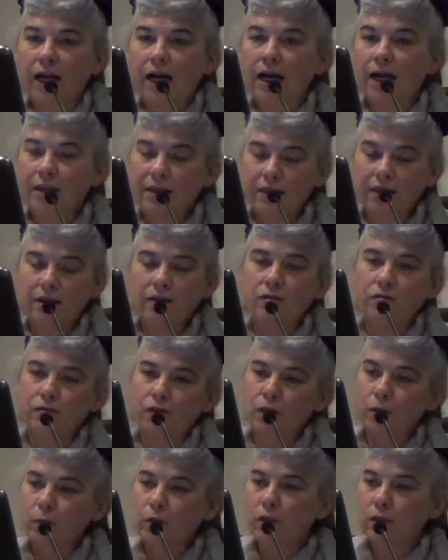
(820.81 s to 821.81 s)
I think
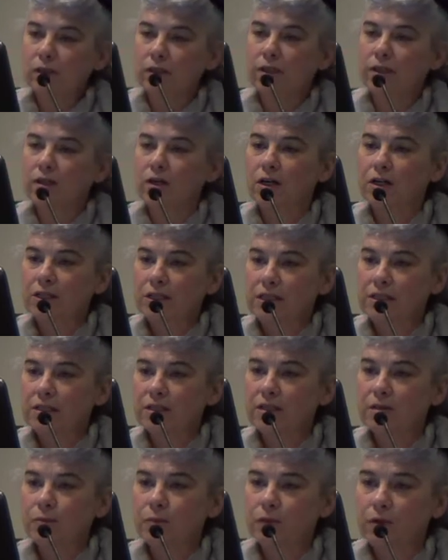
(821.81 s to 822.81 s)
verbal and
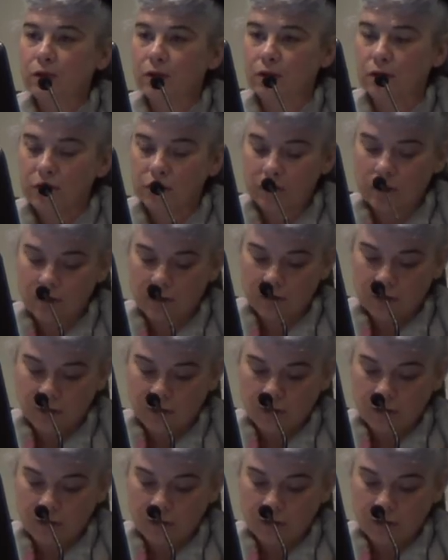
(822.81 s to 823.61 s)
artistic produce